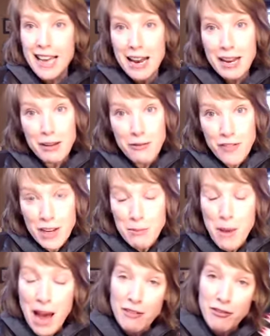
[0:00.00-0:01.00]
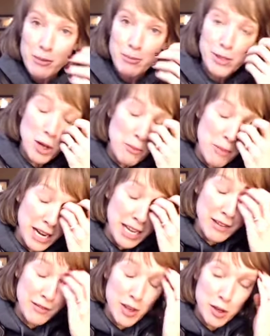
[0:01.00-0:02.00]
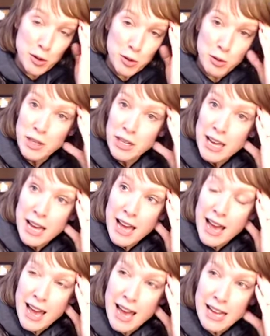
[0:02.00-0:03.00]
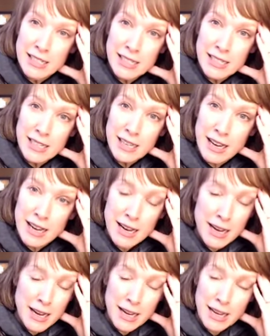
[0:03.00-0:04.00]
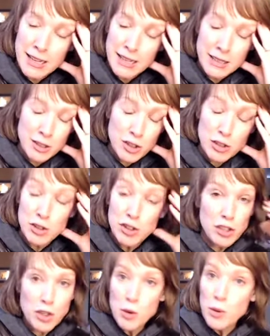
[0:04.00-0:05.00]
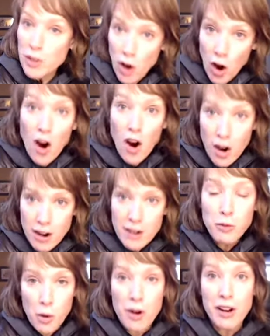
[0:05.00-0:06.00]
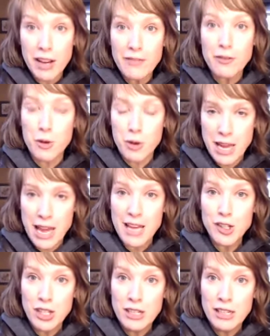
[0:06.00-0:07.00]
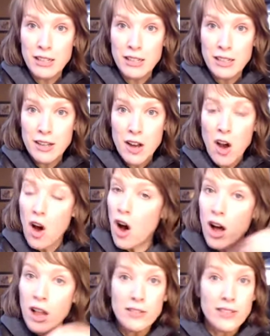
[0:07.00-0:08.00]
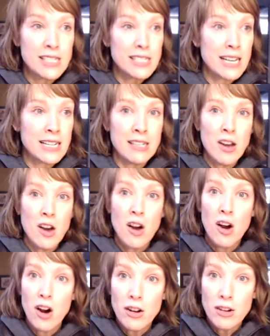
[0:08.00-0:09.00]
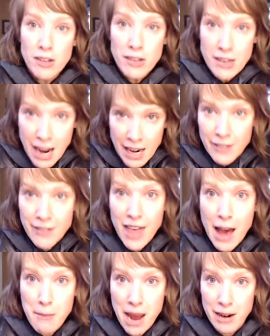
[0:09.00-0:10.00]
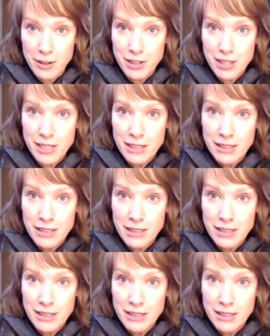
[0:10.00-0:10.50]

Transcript: getting feedback from so many of you and doing the hard work of creation, all of a sudden, none of that matters.